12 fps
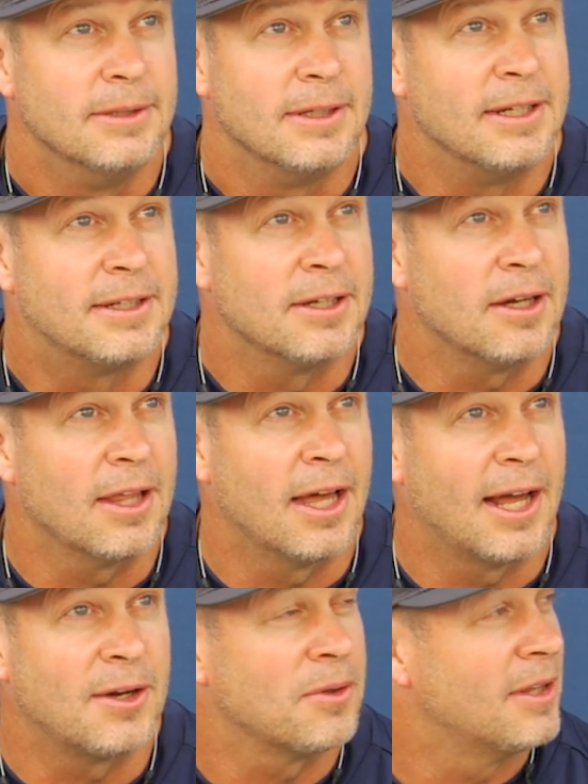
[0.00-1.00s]
until
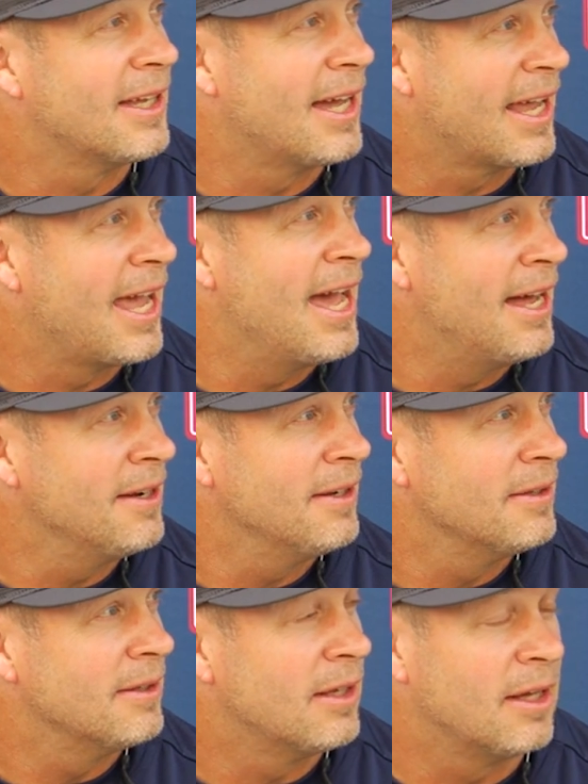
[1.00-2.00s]
then, I don't think I can,
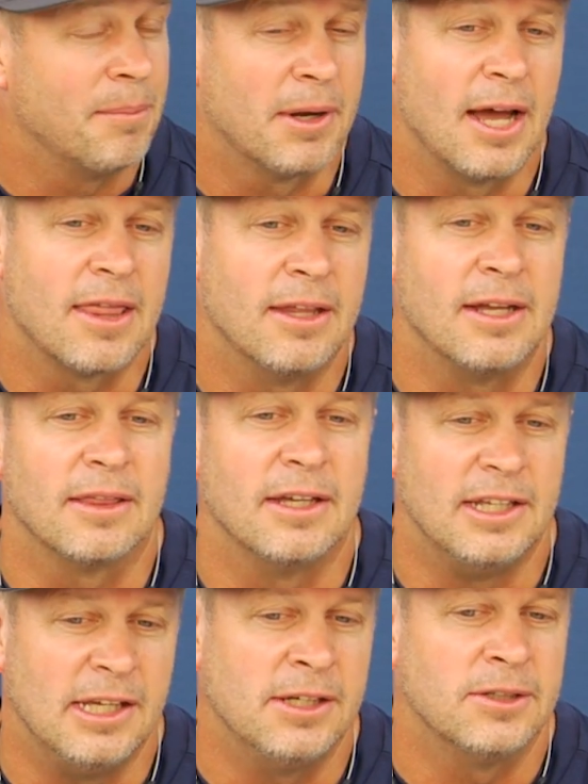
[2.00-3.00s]
uh, but I think the
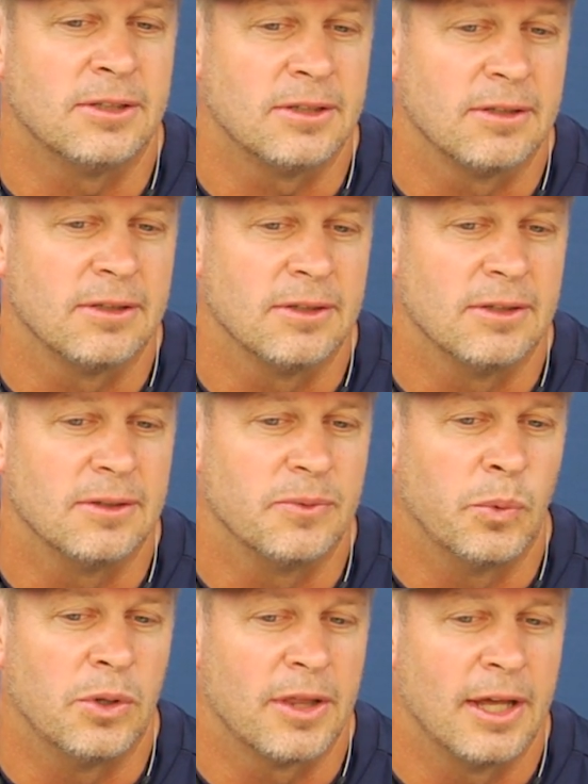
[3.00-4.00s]
yield
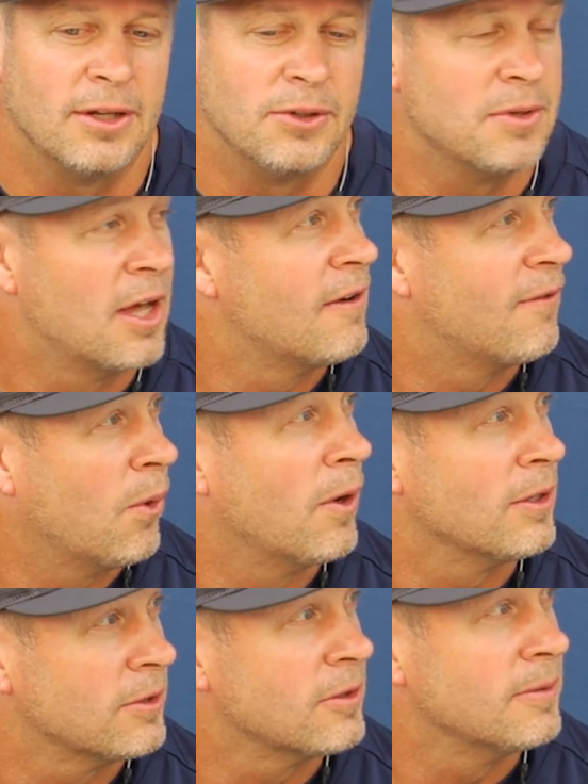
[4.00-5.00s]
will then do that for
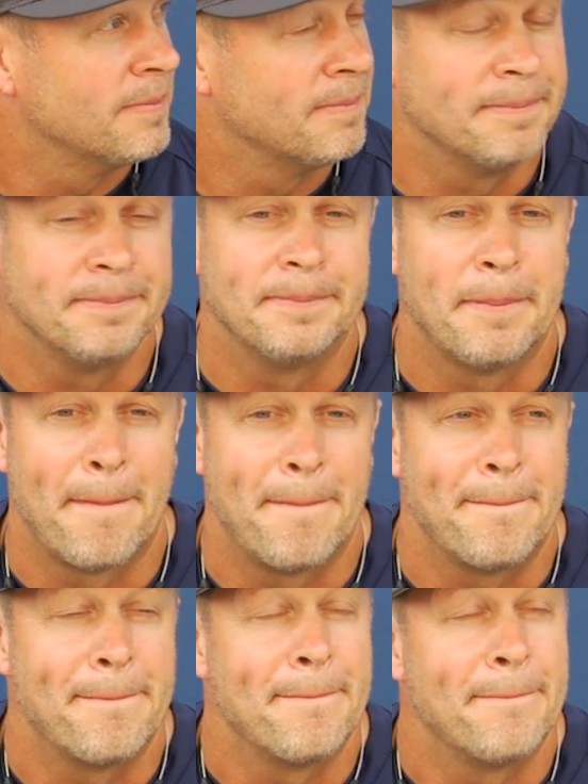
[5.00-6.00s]
us. In terms
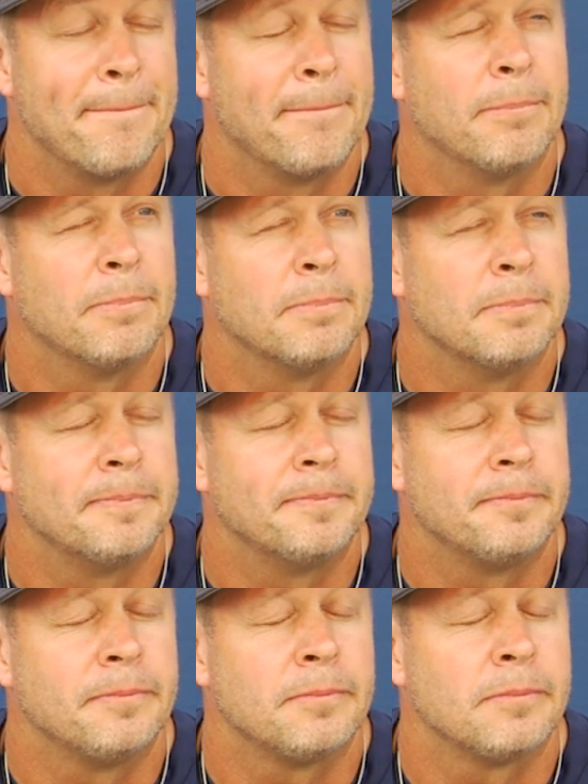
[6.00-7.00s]
of coming out of um,
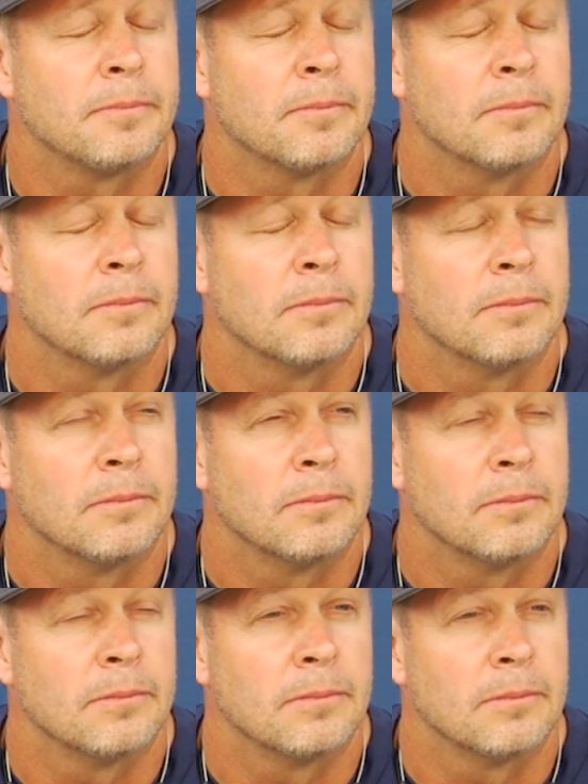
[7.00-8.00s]
summer conditioning,
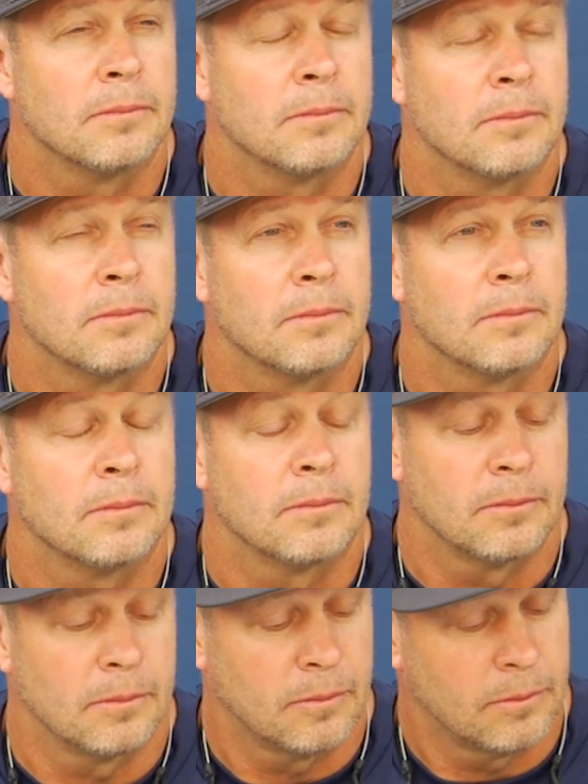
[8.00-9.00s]
Grizz was
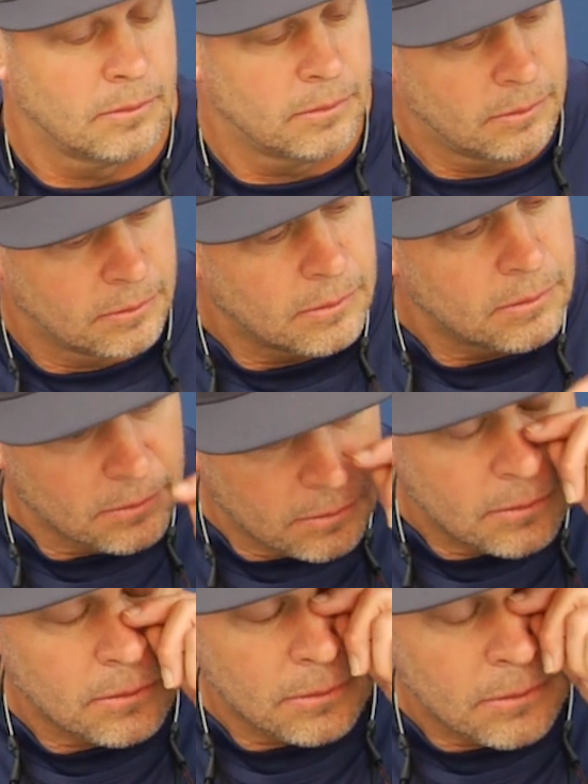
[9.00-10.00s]
really happy with
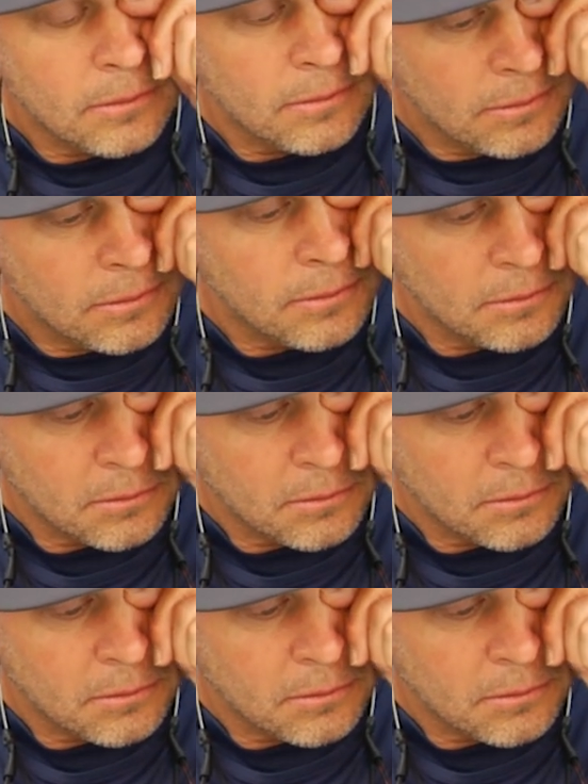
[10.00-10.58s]
where he saw guys.